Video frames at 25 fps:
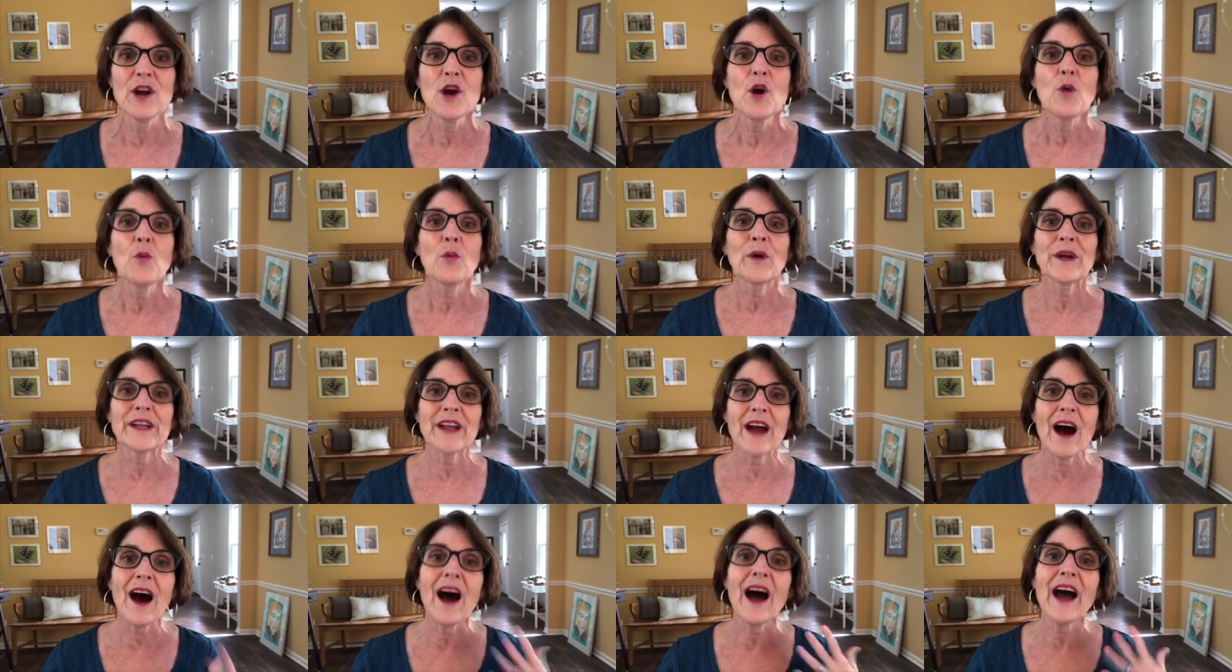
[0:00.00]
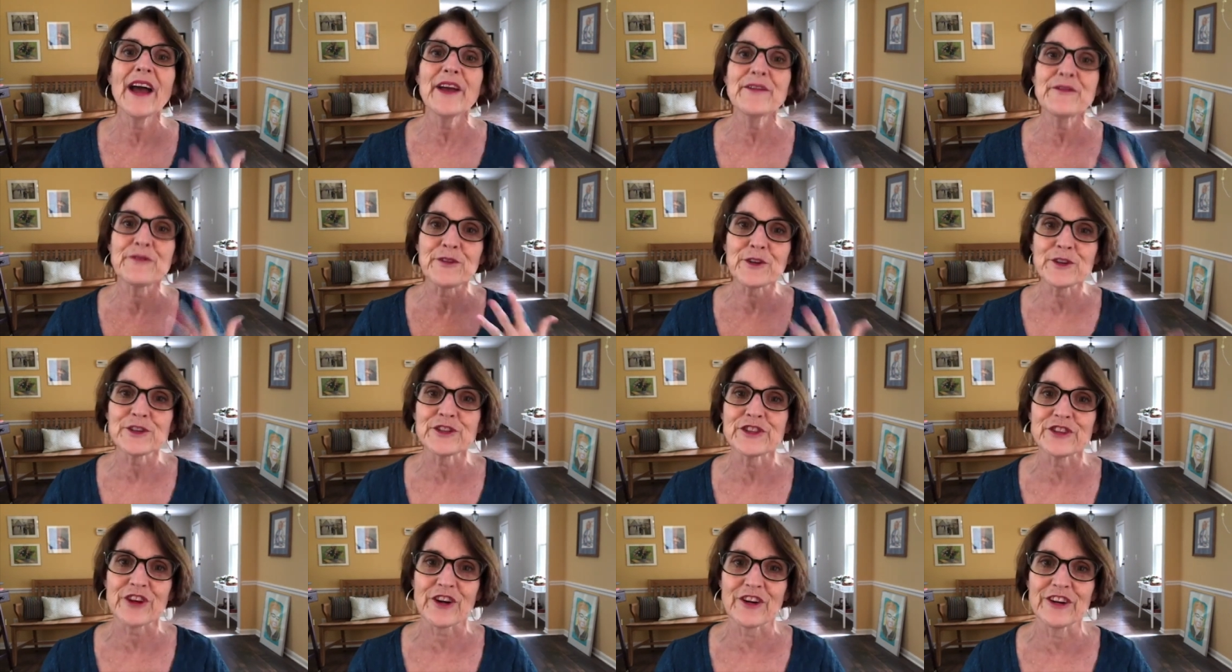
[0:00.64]
When I first
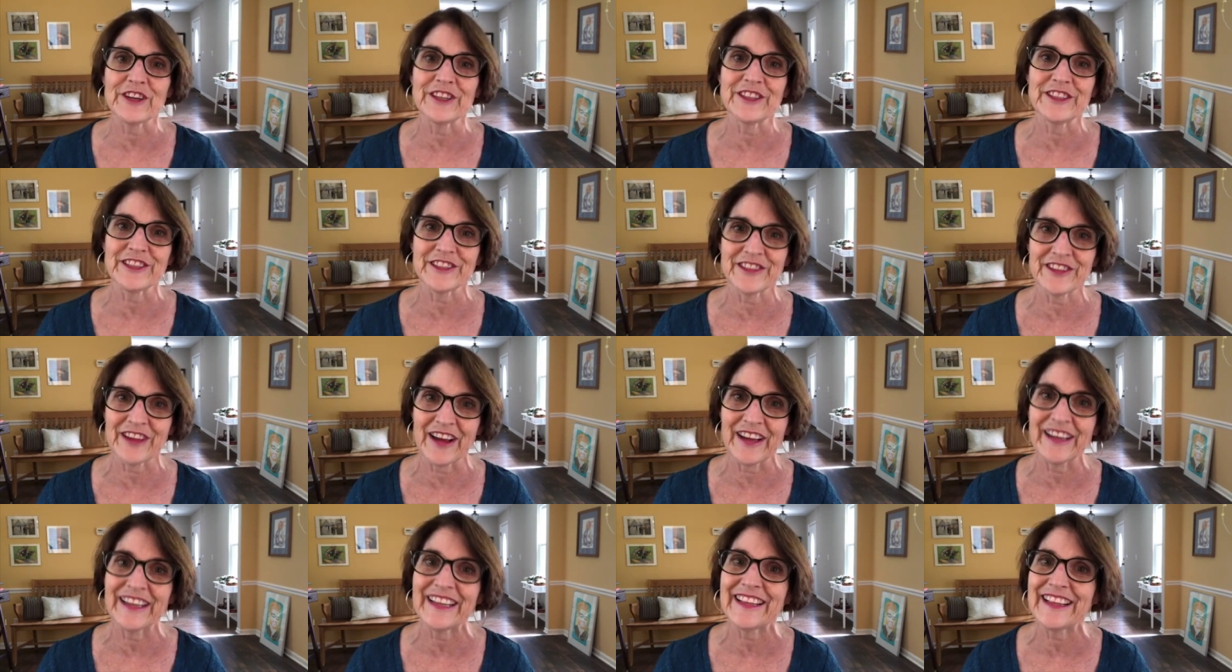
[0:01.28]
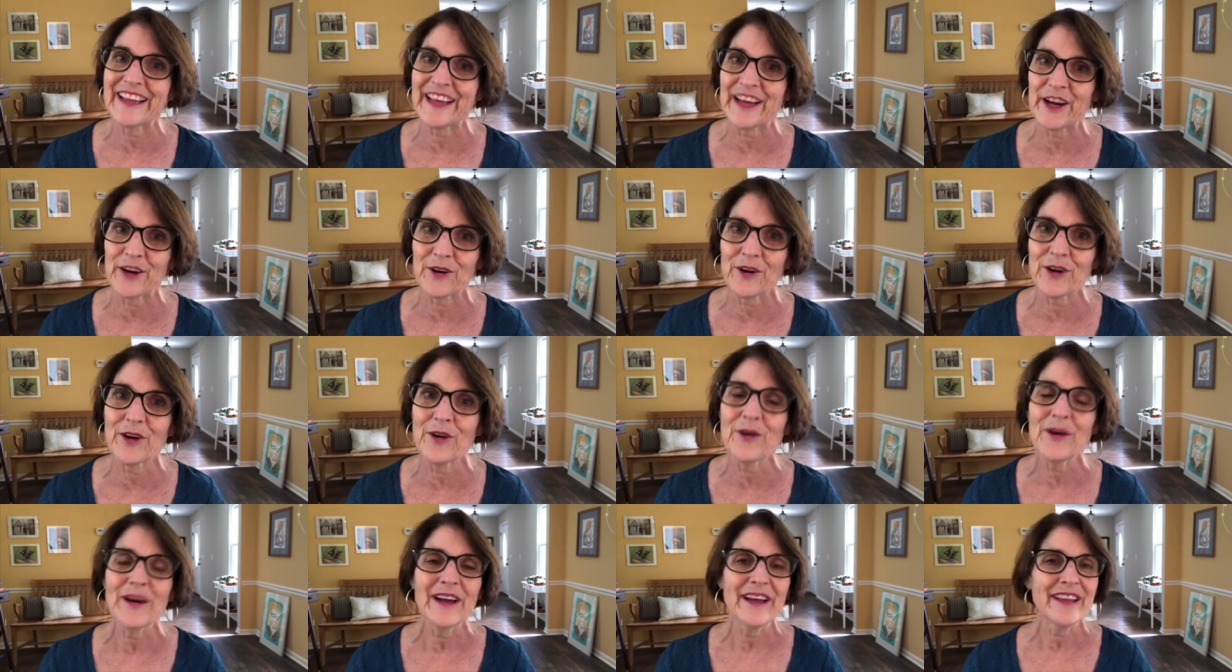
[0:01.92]
started designing the
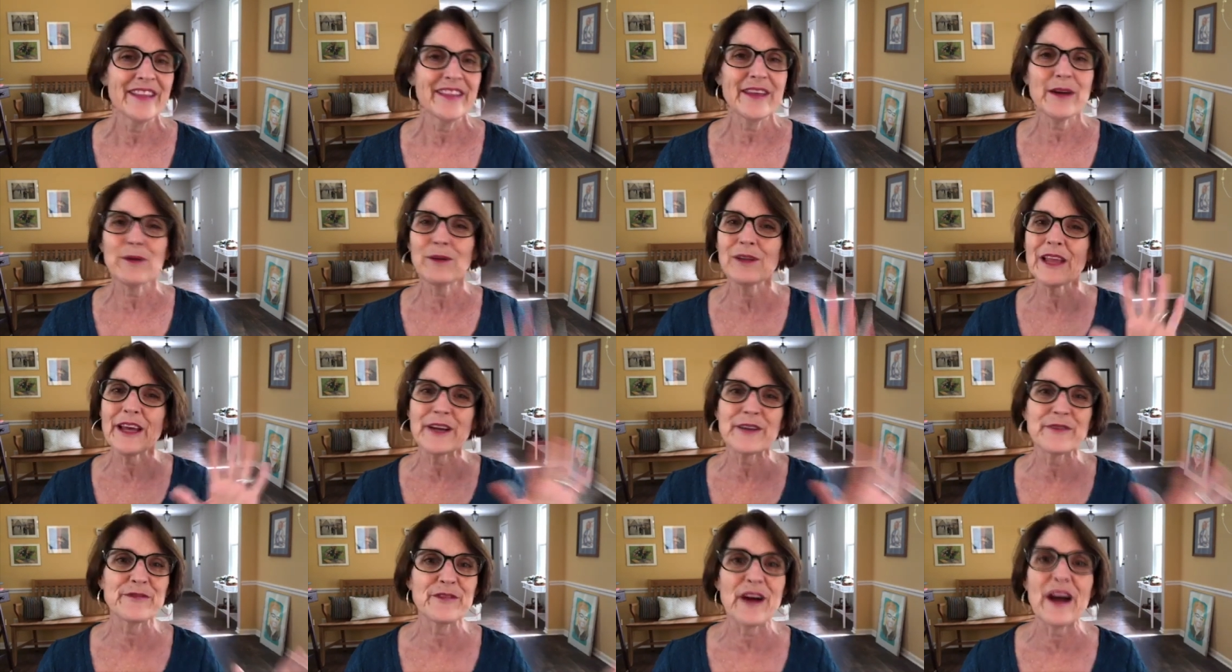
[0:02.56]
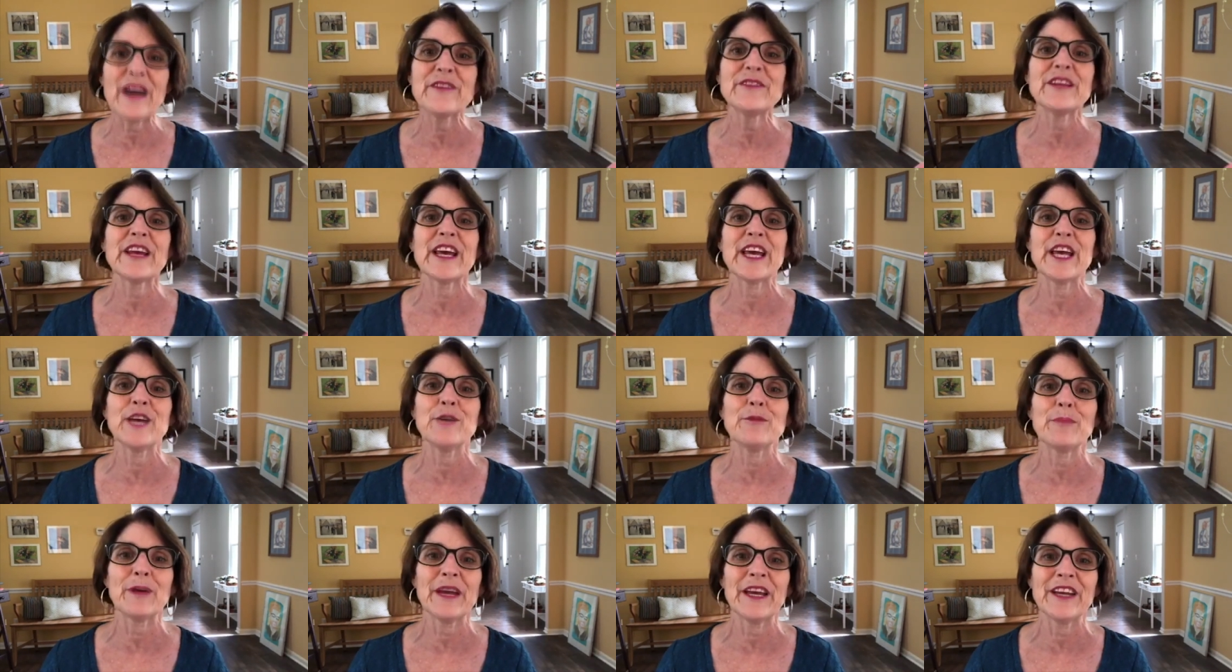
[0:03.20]
Arrow, they were like 5 to
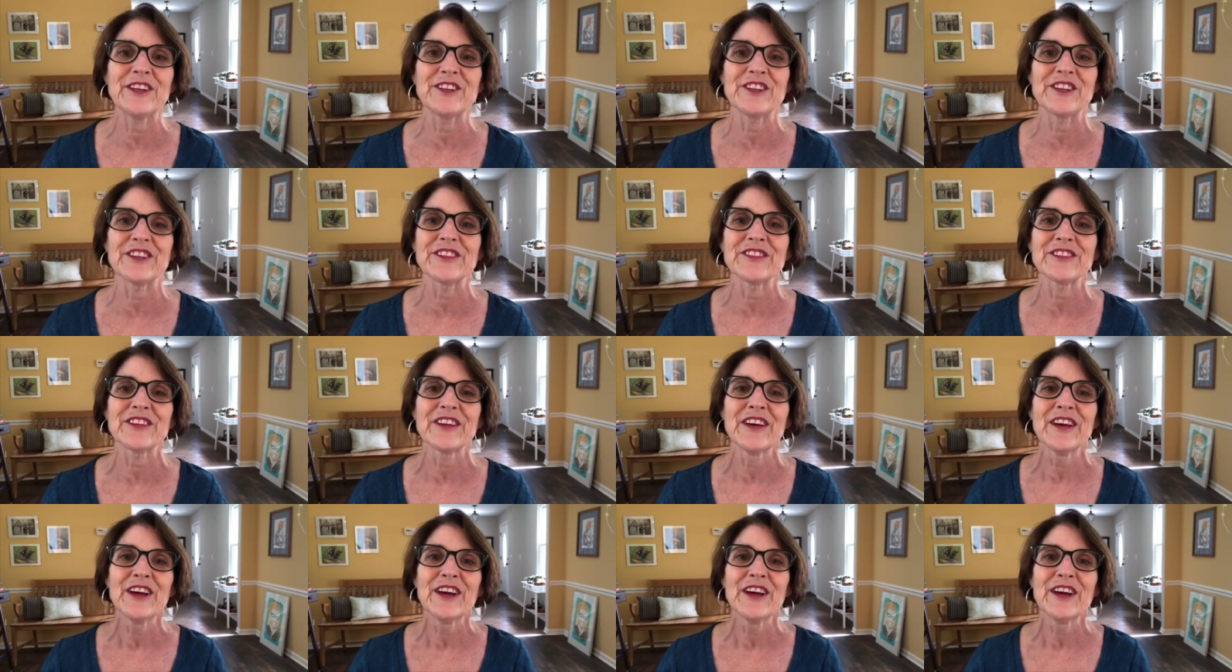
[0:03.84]
8 pages.